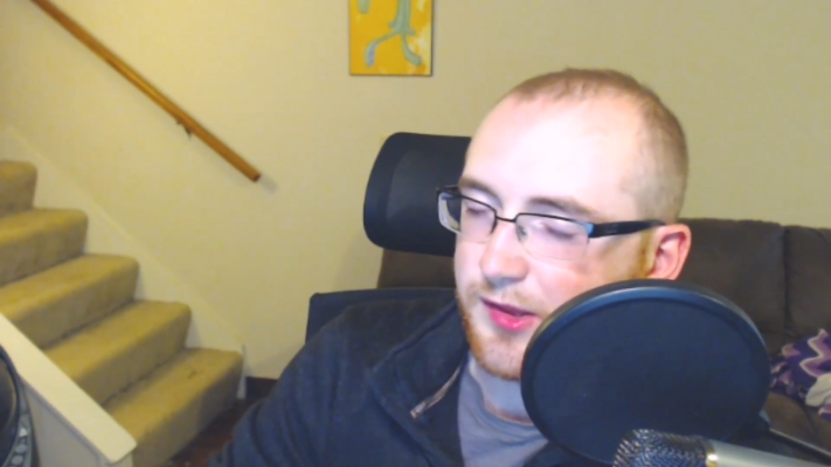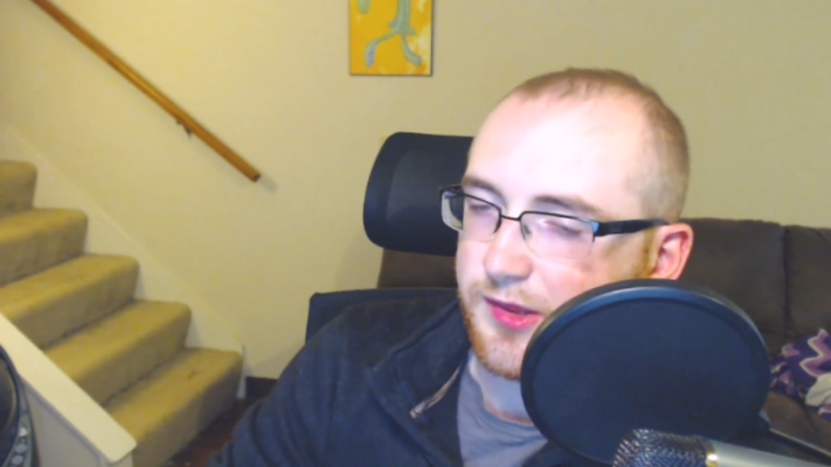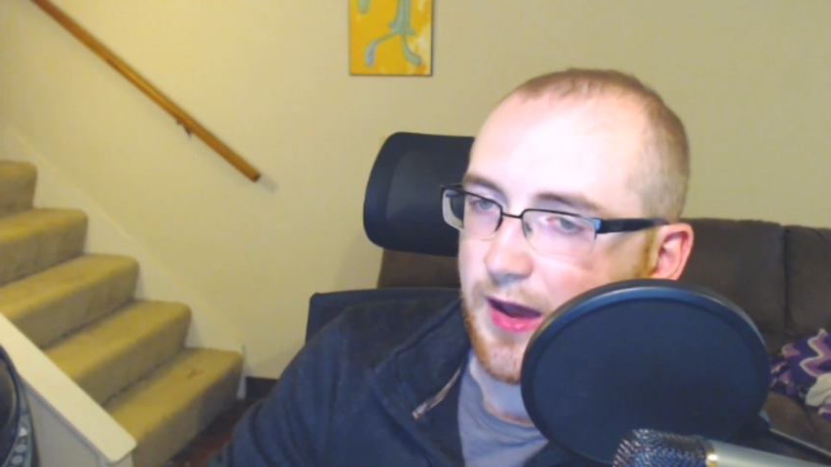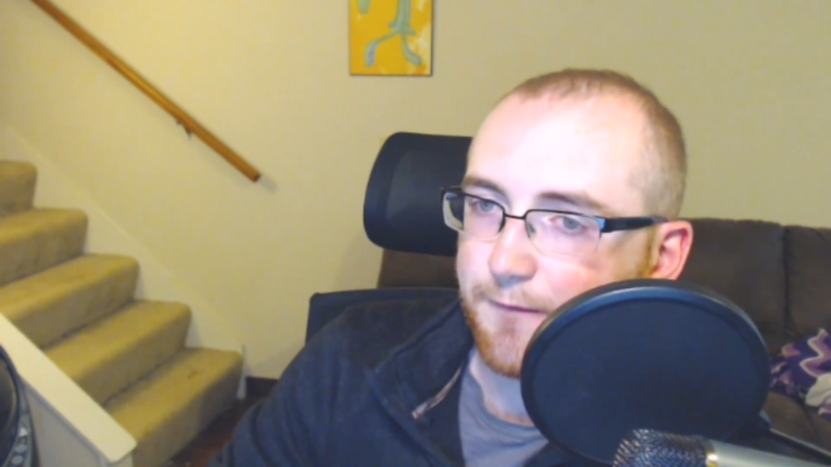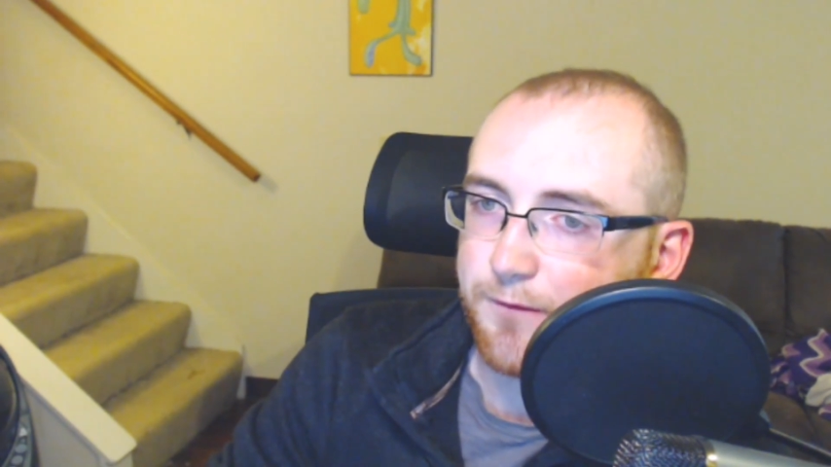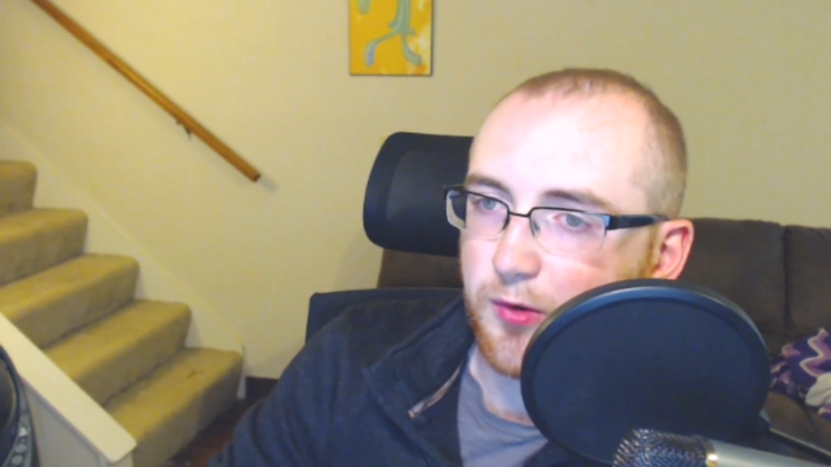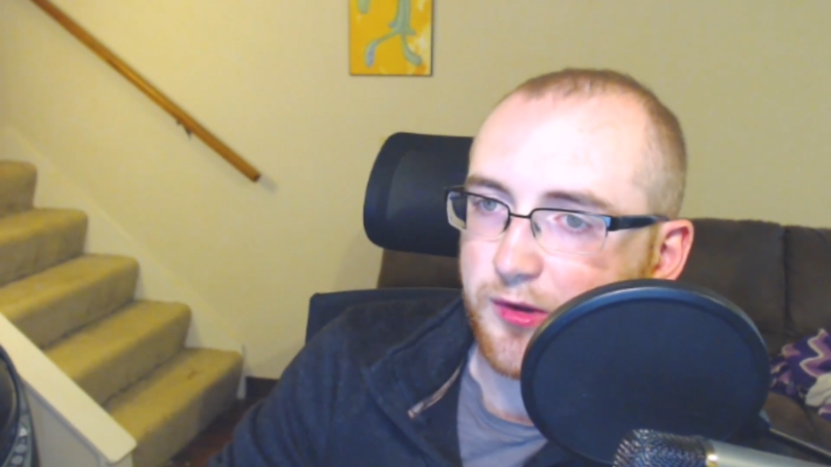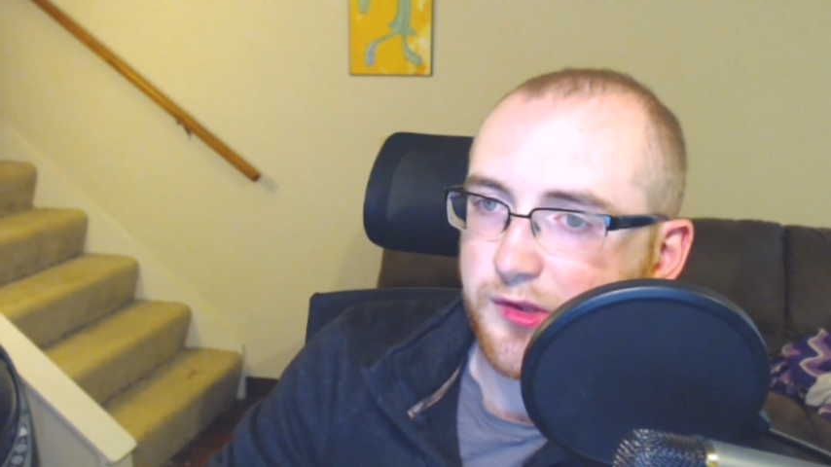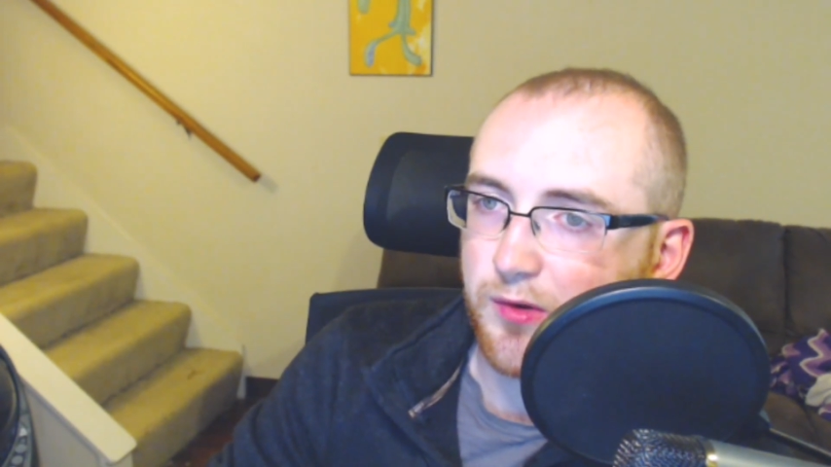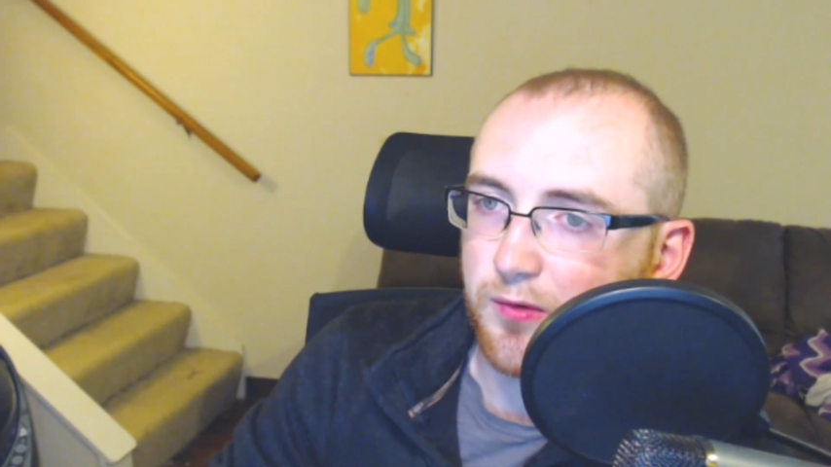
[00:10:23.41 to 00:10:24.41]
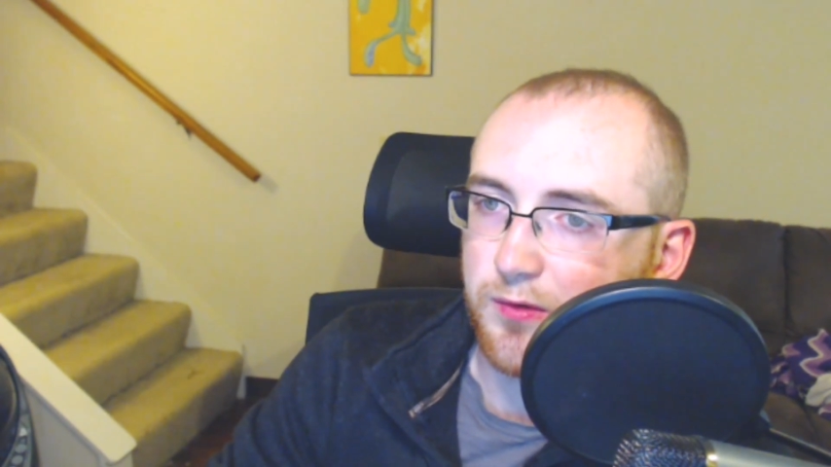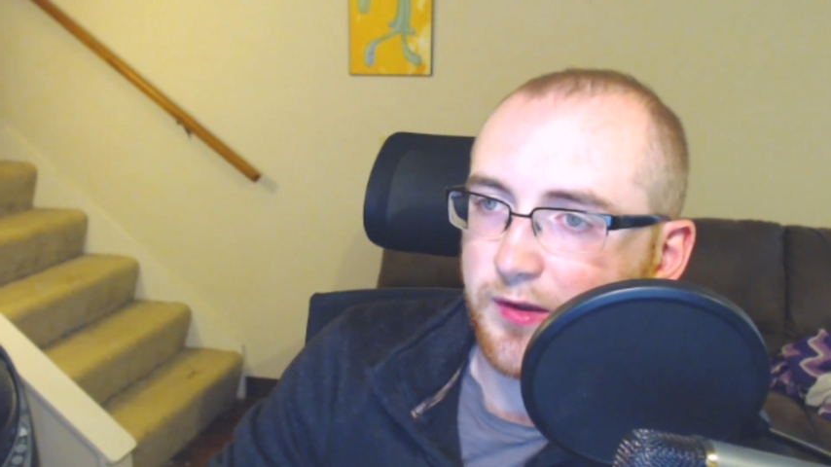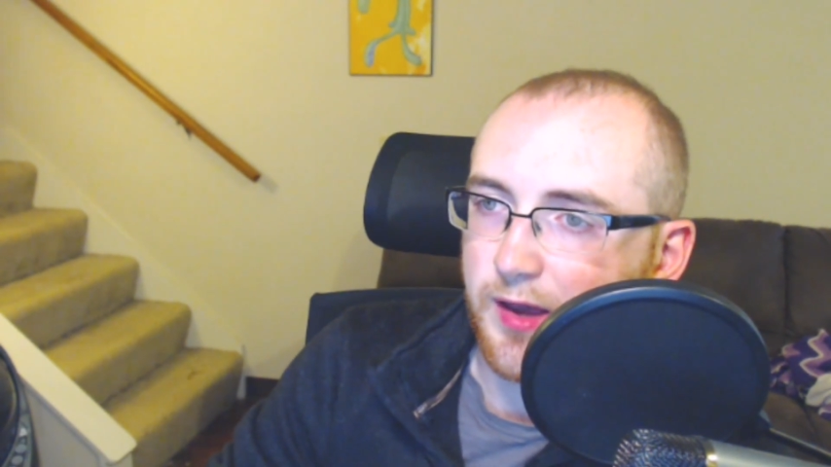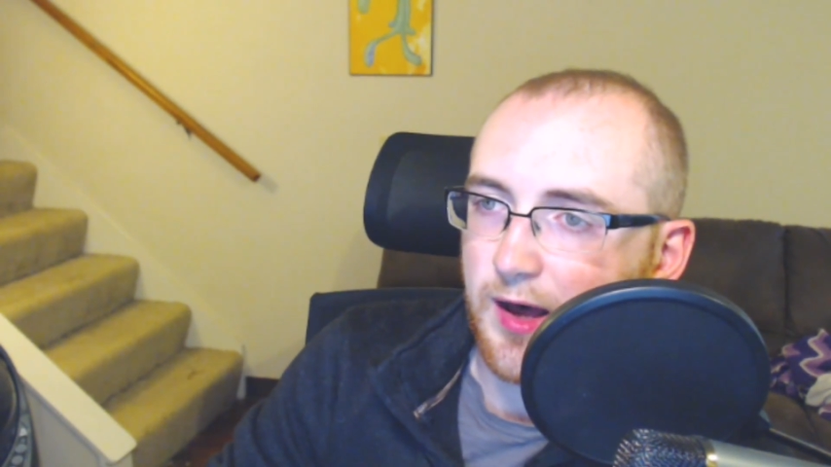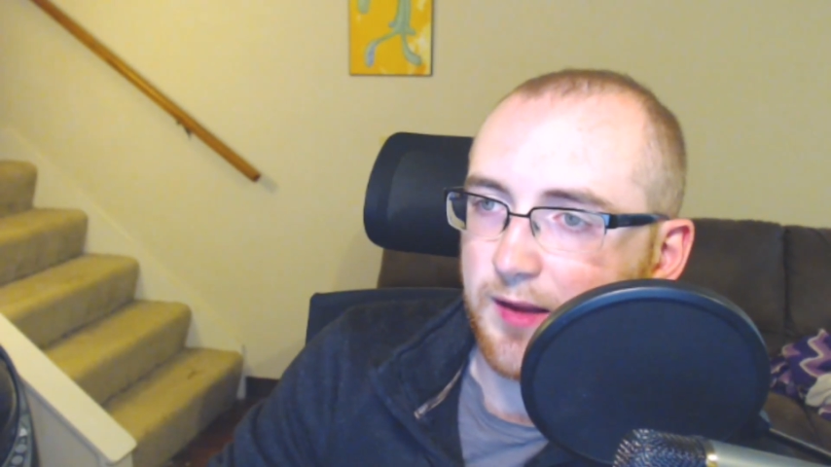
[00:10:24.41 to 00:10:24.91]
It is not focused
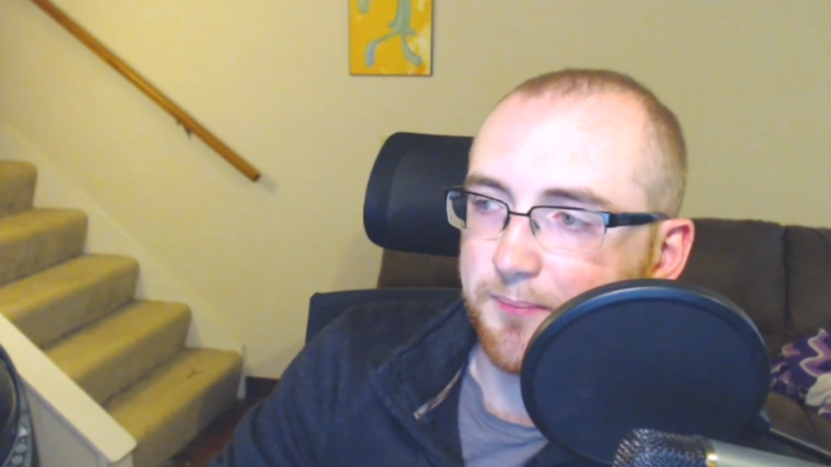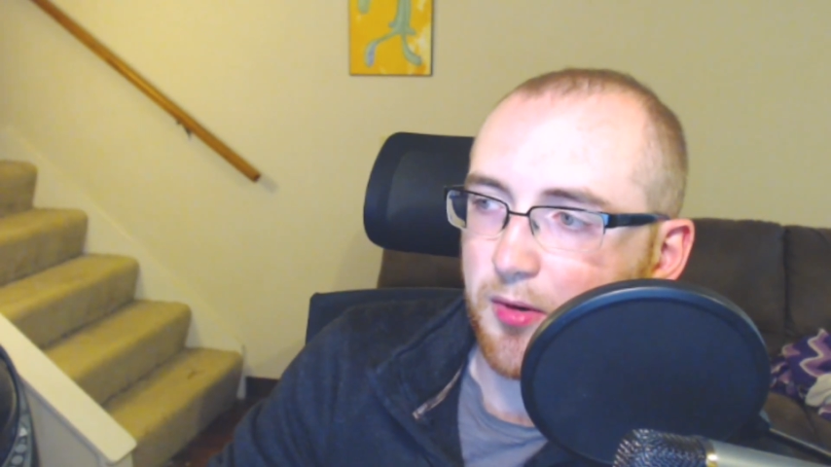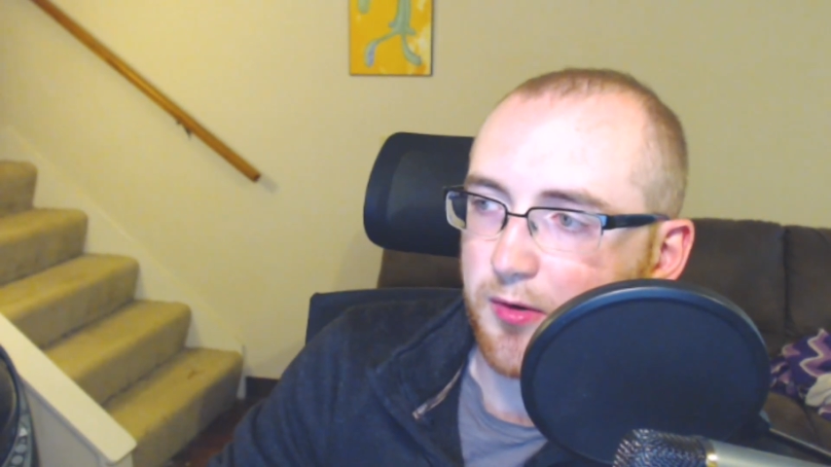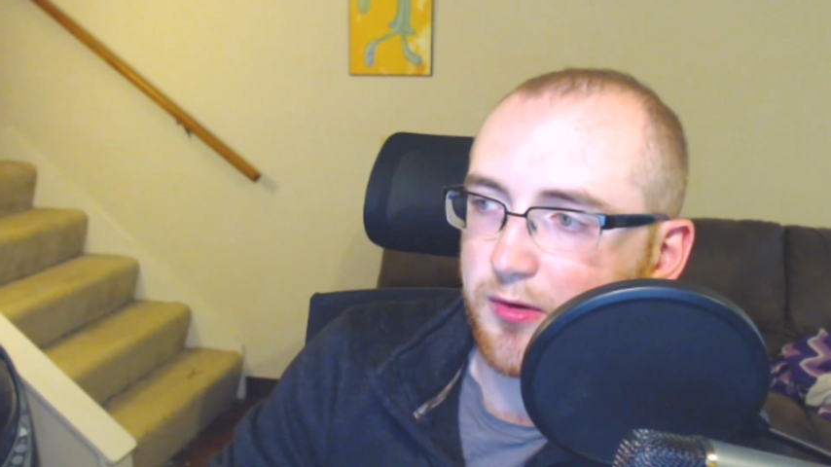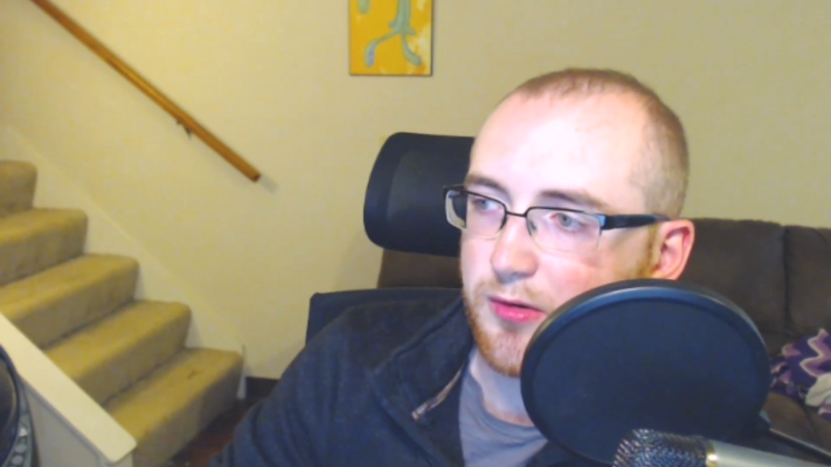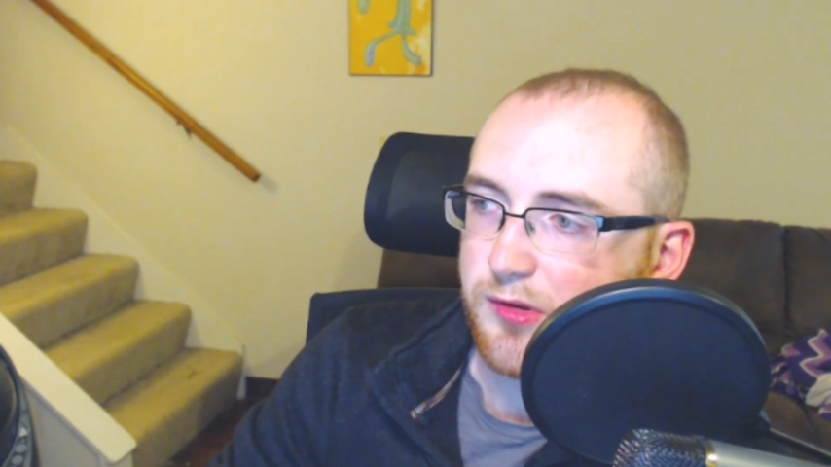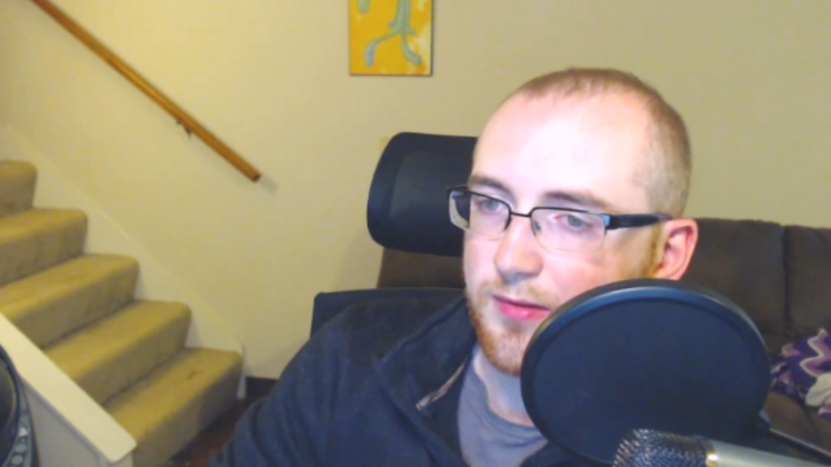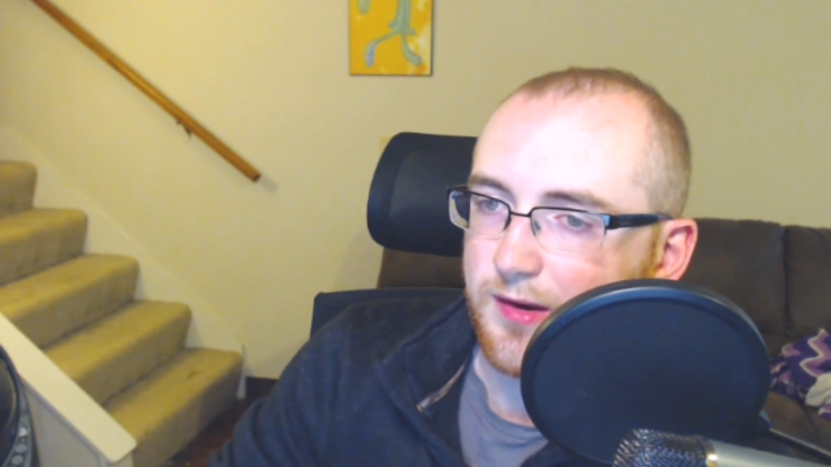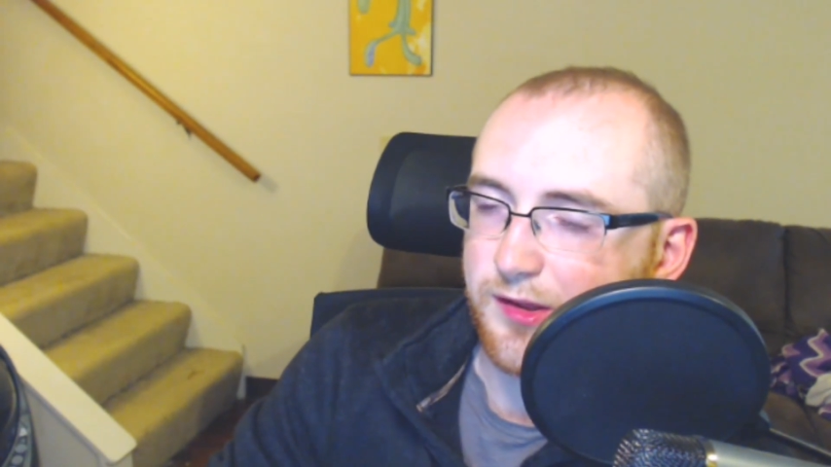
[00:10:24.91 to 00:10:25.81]
only on partners.